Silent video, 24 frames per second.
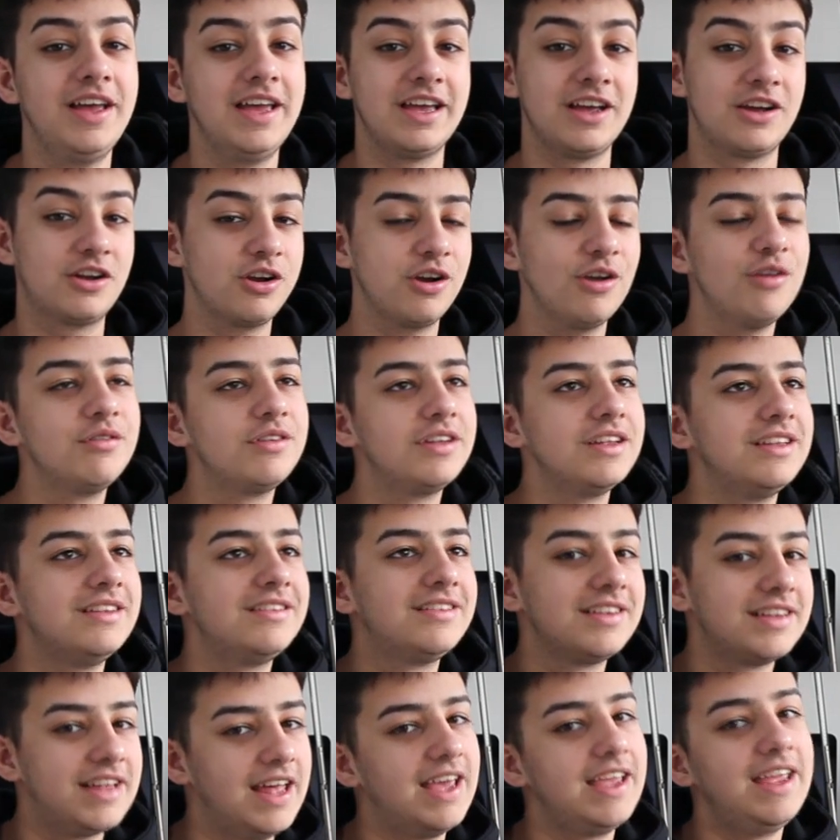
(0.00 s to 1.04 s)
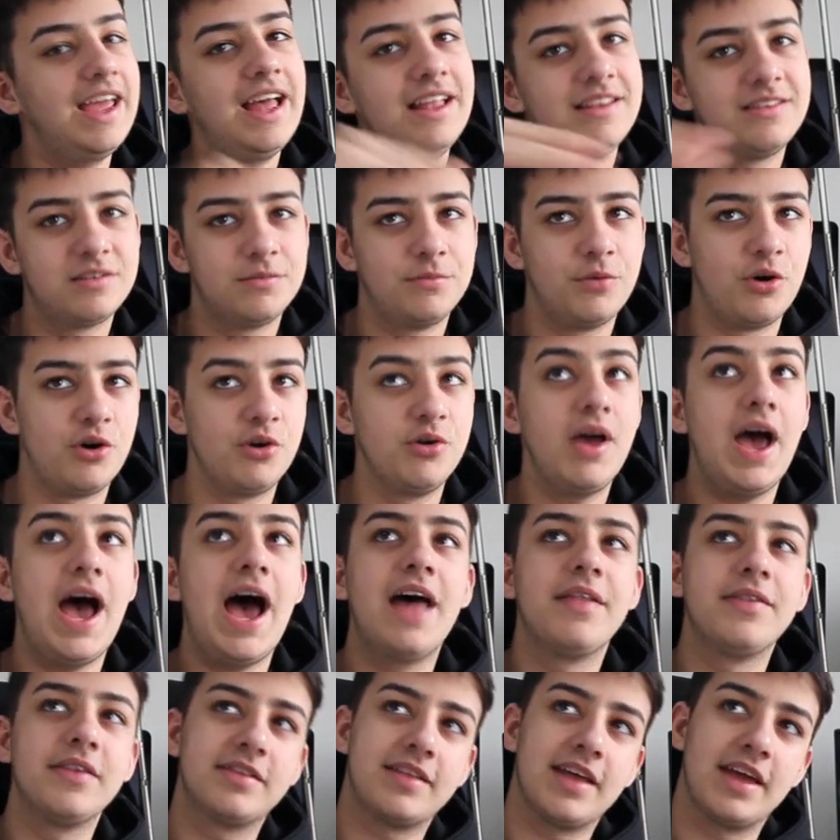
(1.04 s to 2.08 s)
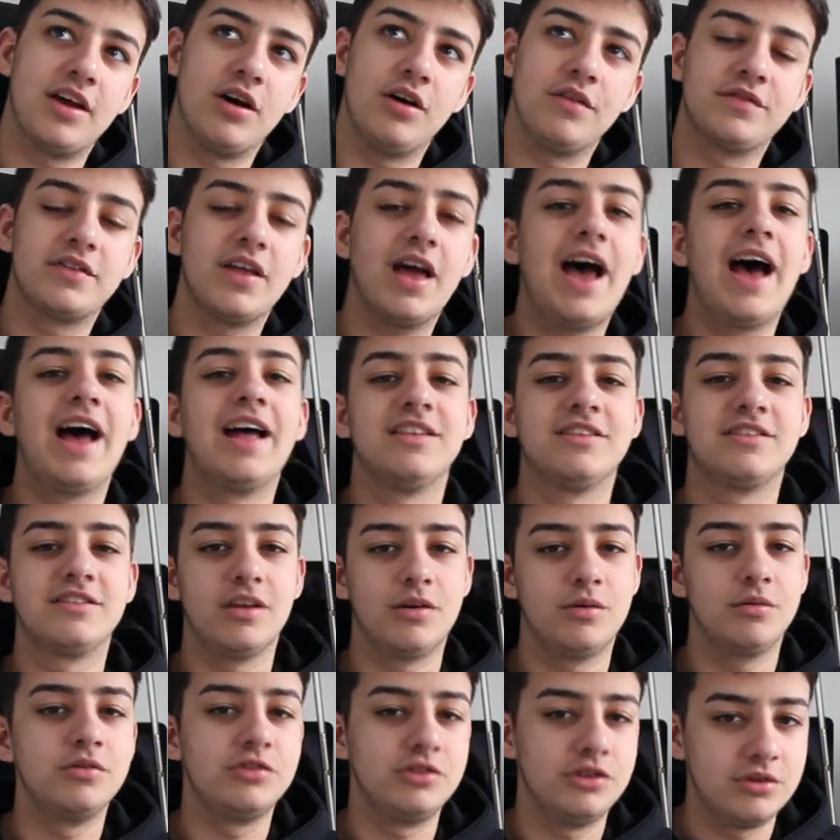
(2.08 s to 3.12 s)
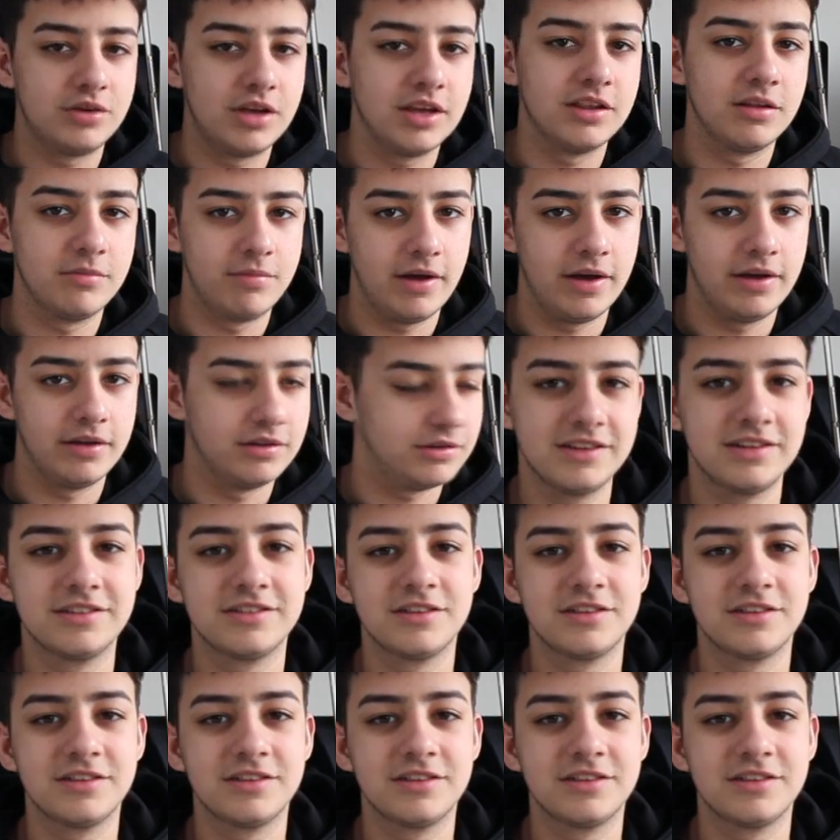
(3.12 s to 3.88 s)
including today and tomorrow and the day after and so and you get the pattern.